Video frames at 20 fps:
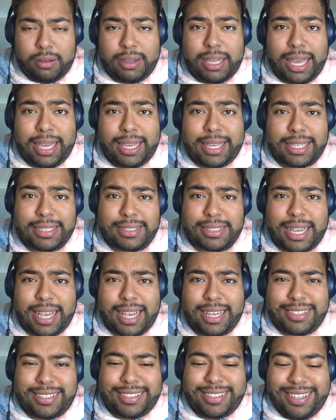Okay, kiss
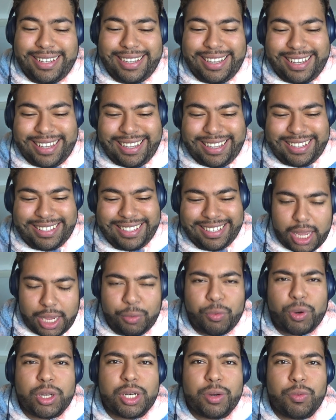ass. I
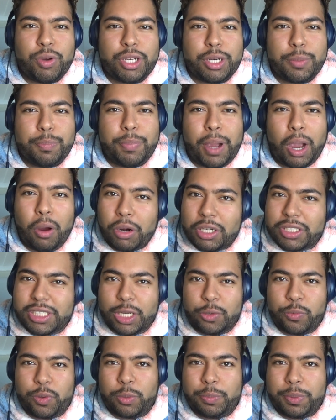wonder what her power
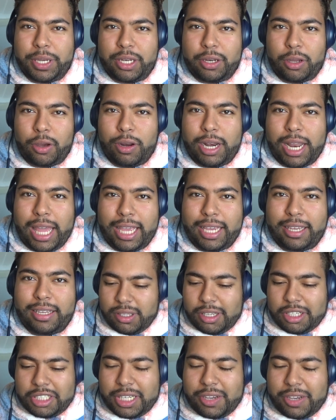set will be though. Like,
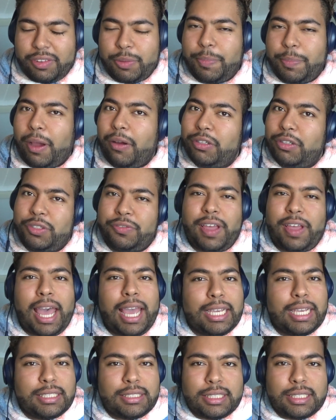does she have the powers of
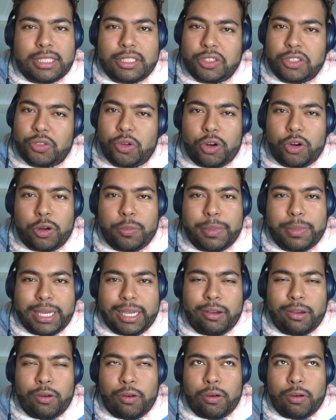Icy,
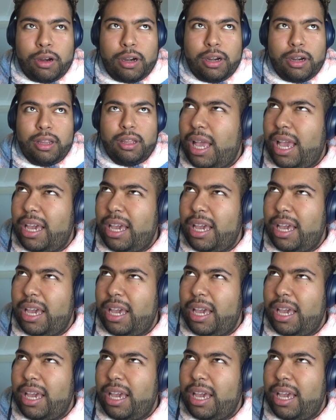Stormy, or...